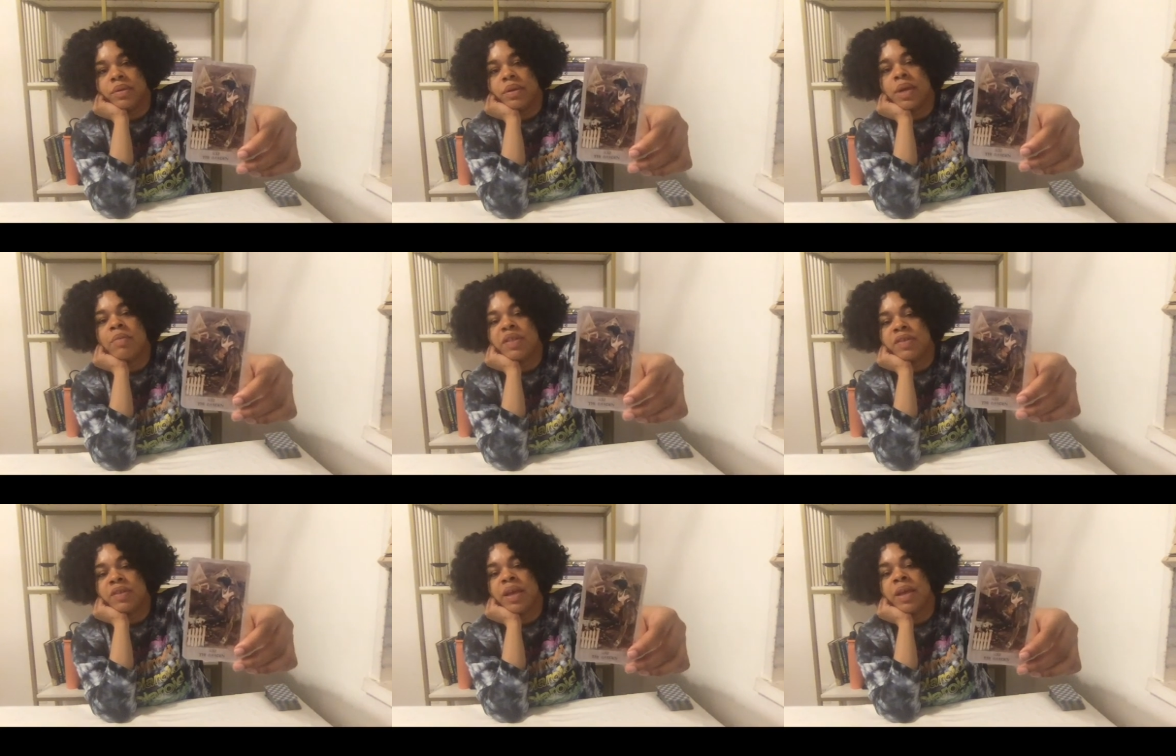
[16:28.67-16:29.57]
coming to
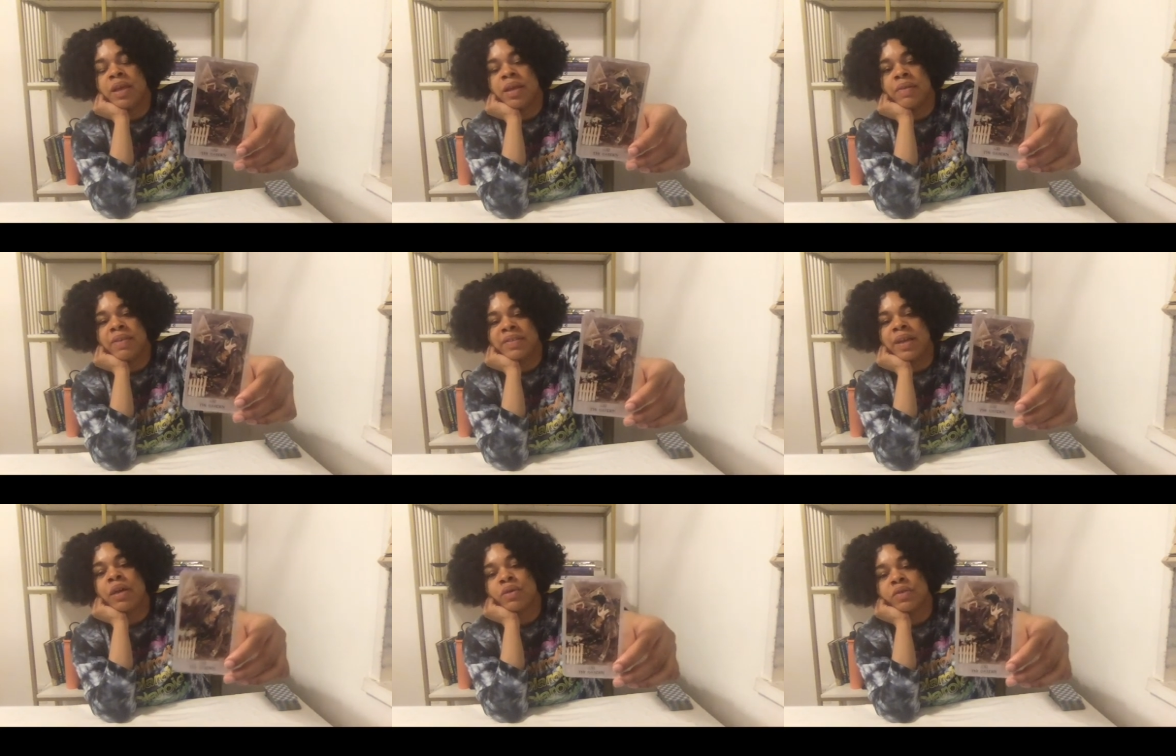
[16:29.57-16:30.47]
the end of a
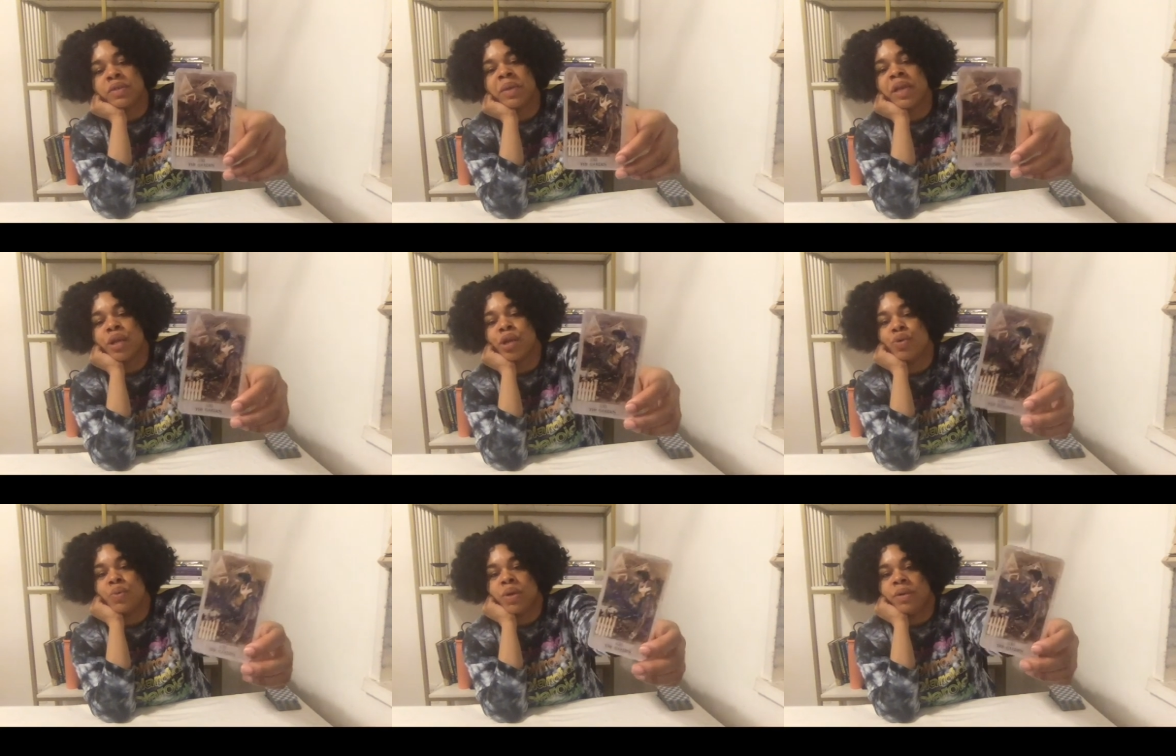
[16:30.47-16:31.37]
cycle to begin a new one.